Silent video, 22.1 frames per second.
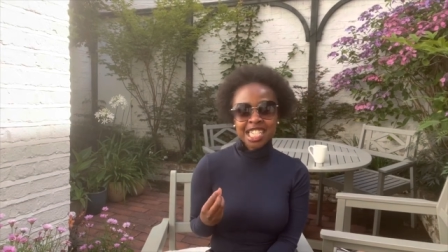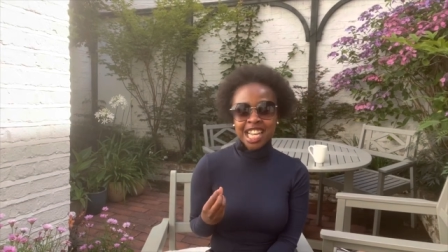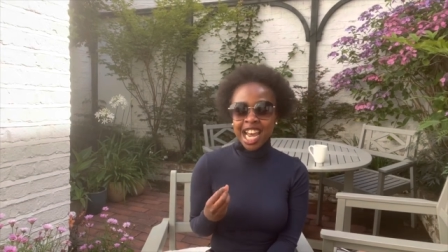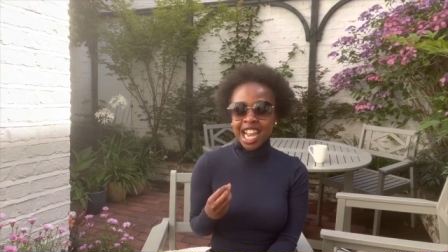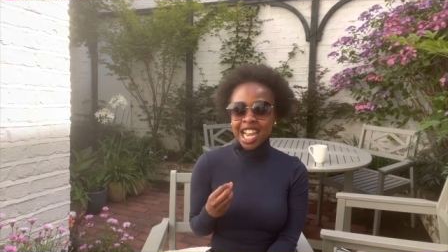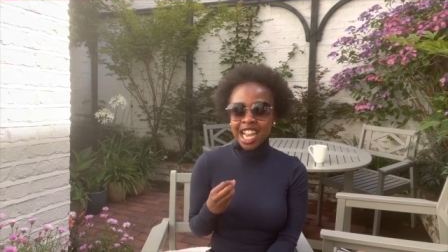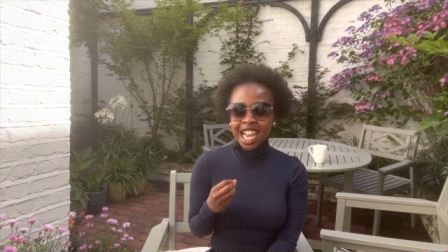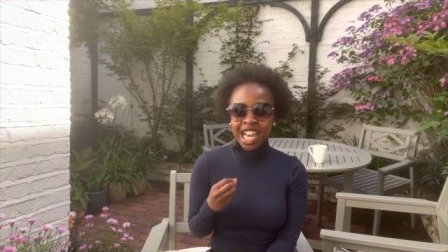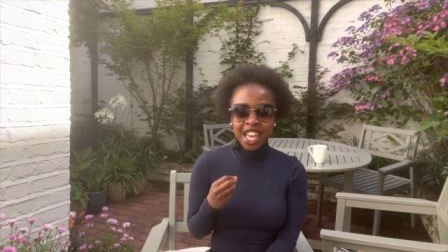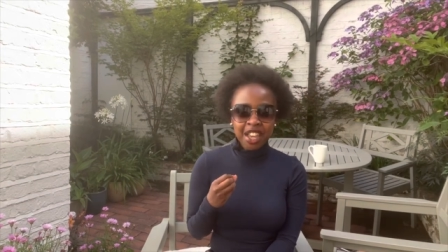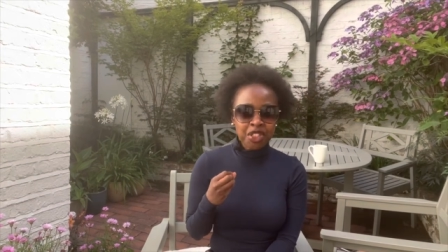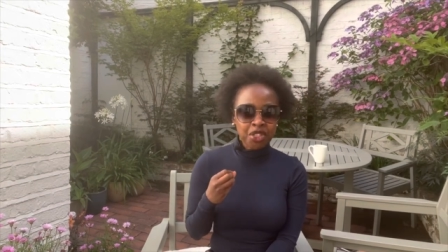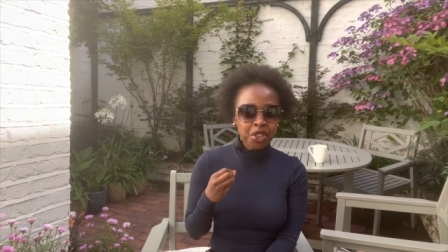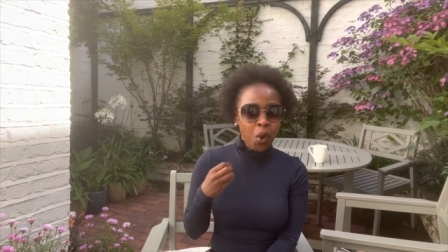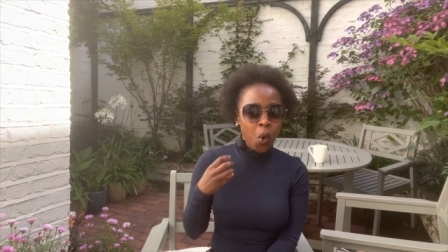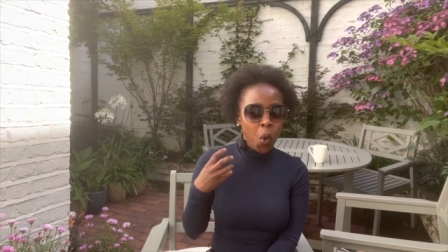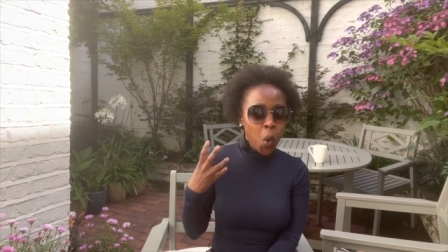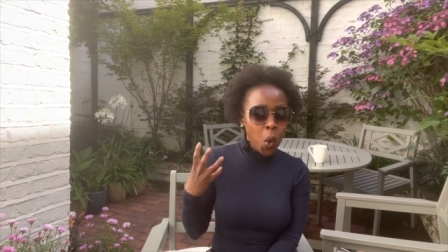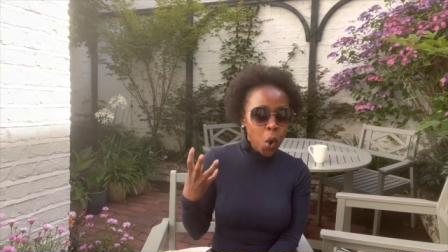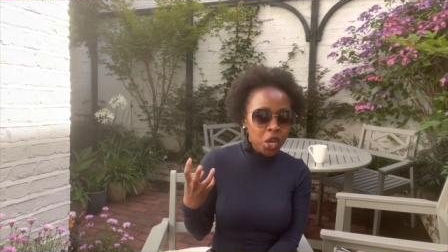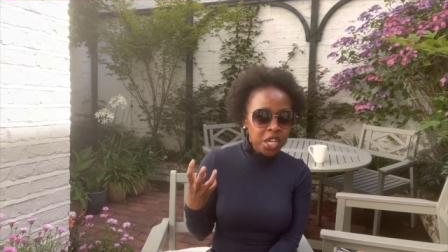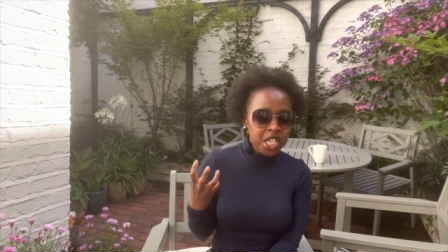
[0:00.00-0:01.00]
I like the
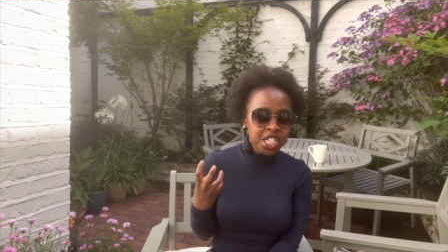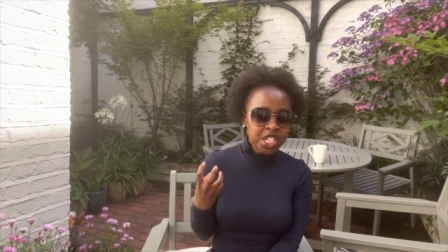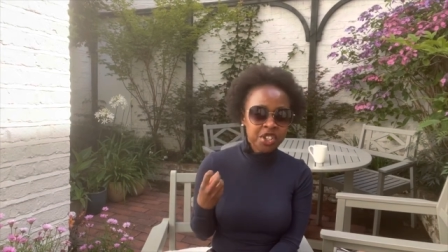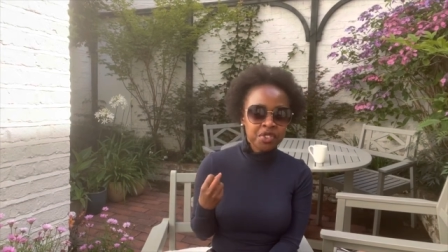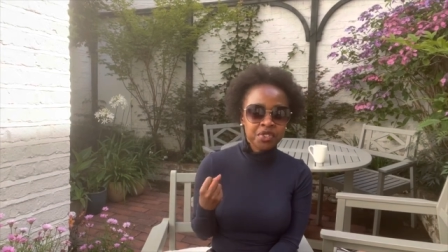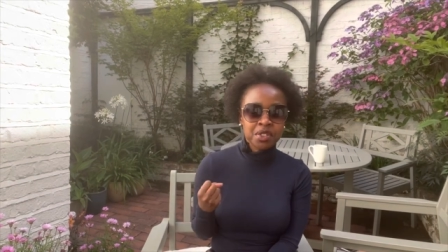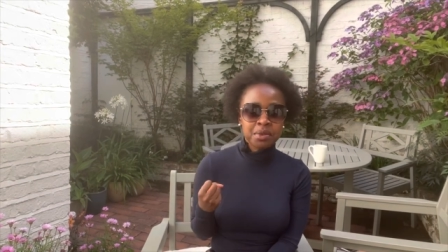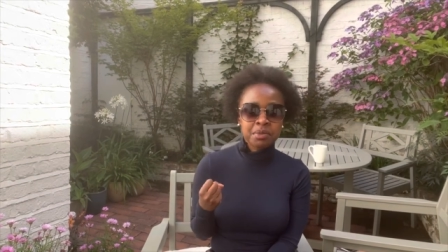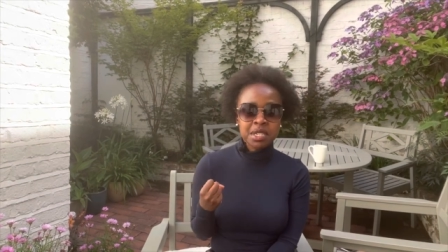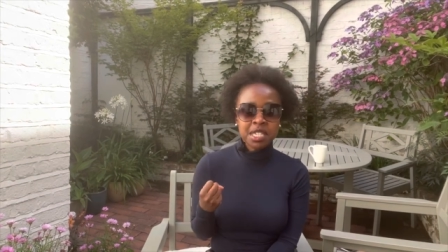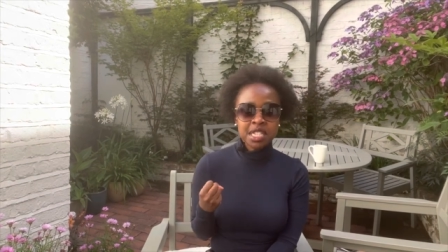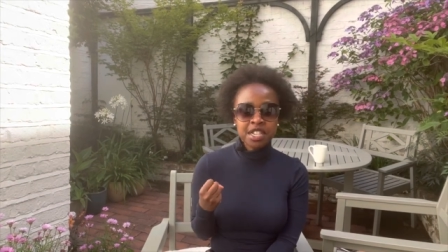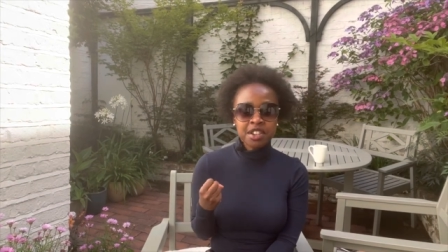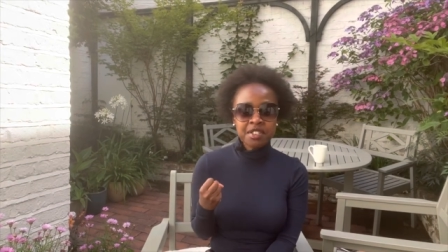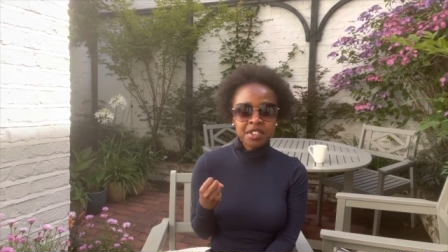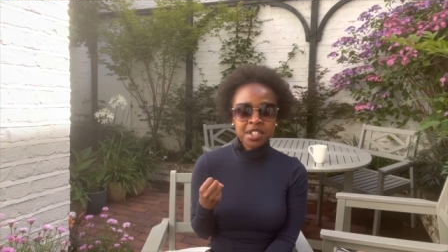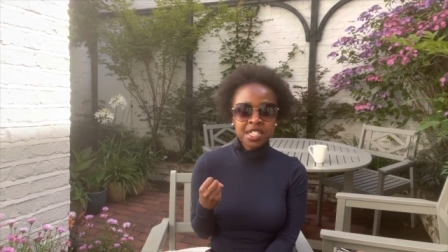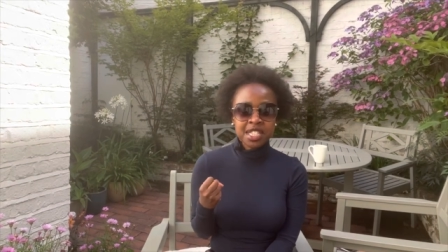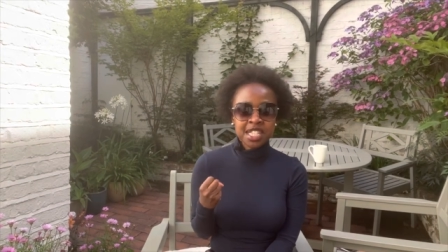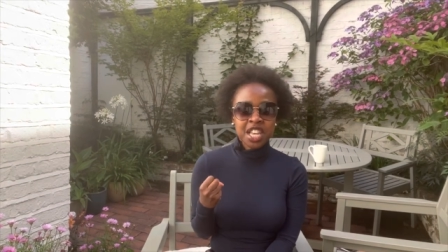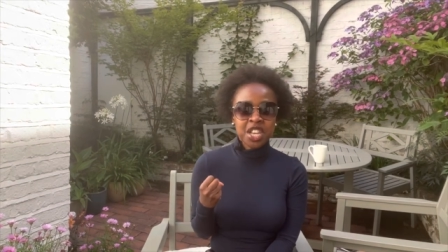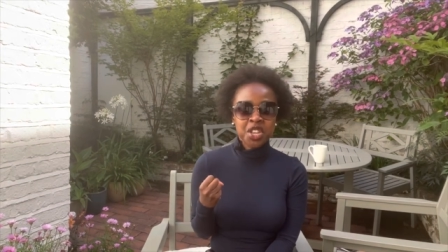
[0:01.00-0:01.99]
quality of the
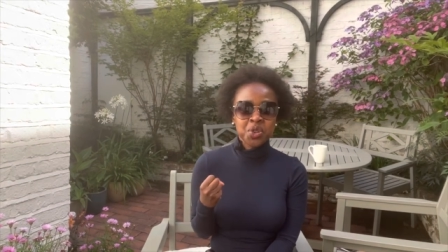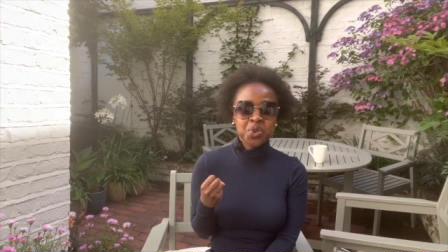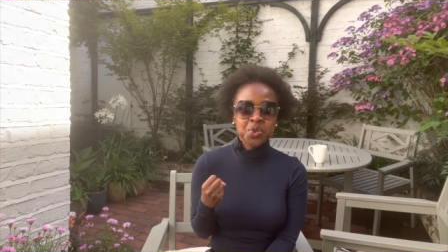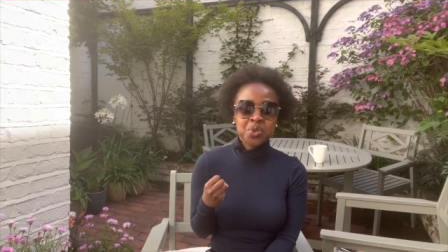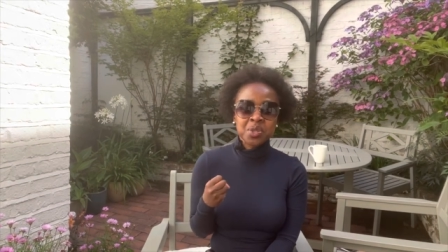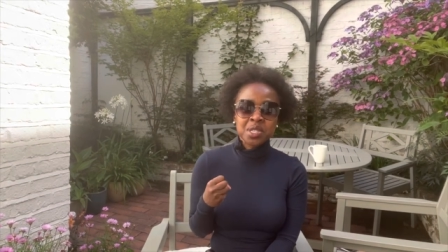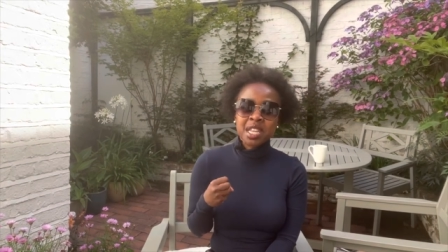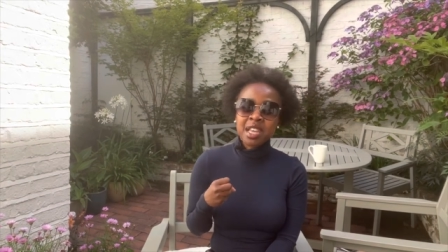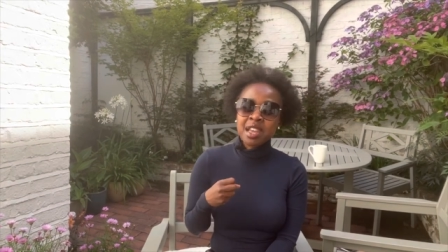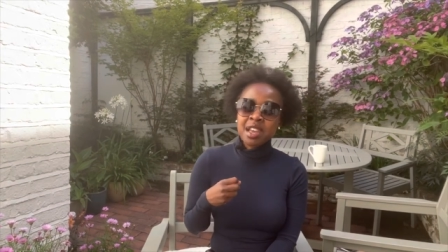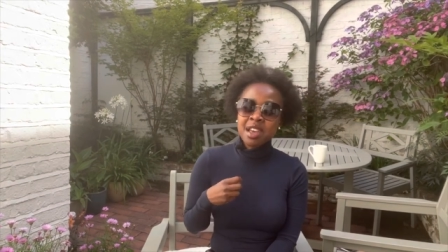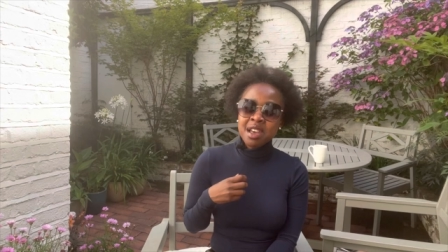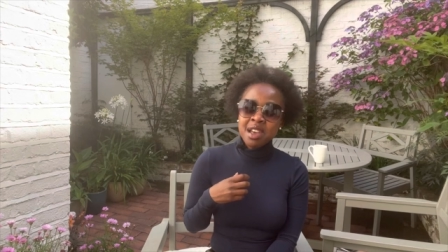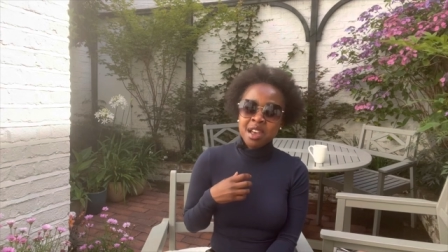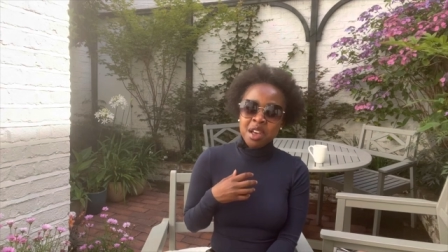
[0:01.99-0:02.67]
materials they're using.